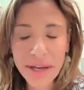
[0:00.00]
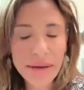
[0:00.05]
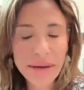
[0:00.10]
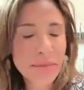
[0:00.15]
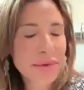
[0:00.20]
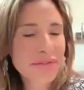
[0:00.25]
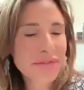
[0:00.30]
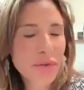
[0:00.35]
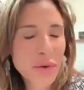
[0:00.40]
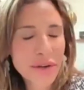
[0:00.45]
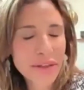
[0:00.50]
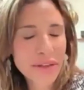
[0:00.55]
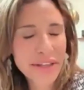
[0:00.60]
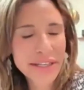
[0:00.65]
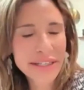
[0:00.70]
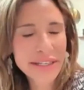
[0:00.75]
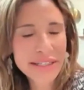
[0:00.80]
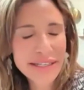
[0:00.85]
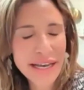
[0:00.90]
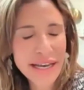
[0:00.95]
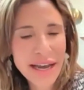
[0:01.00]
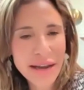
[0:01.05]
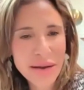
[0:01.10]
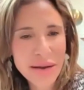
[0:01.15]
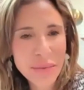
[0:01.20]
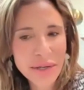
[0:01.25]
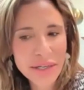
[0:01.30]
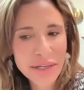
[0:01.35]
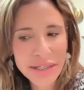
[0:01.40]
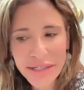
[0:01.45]
And before this, I
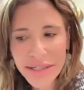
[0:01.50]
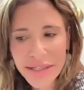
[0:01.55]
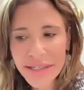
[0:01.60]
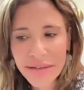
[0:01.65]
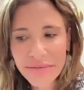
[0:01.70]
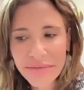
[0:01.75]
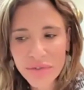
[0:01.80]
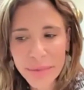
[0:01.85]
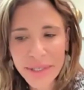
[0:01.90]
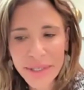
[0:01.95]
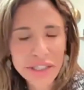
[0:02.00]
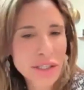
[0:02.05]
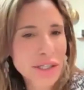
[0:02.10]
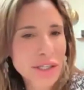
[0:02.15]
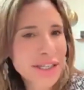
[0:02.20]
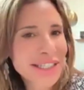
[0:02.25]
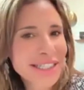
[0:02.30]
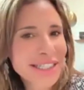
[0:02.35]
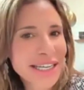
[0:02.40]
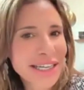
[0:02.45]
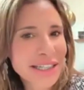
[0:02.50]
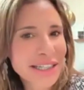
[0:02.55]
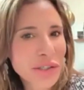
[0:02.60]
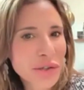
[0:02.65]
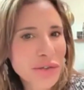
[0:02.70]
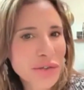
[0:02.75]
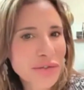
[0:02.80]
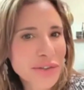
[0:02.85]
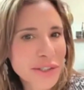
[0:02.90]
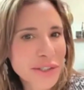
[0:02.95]
was information architect
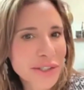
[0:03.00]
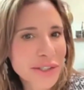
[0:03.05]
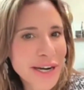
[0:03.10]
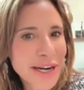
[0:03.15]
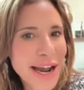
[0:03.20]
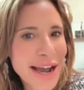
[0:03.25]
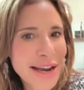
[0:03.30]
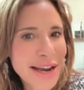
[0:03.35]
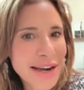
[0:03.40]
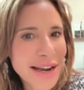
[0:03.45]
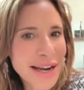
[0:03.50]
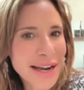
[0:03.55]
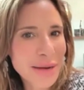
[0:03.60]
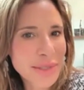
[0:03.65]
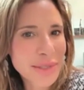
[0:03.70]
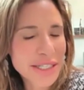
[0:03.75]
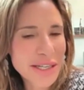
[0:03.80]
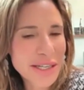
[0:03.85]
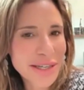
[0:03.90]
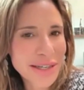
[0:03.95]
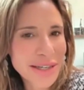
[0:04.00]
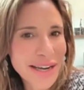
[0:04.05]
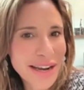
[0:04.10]
over at Amazon.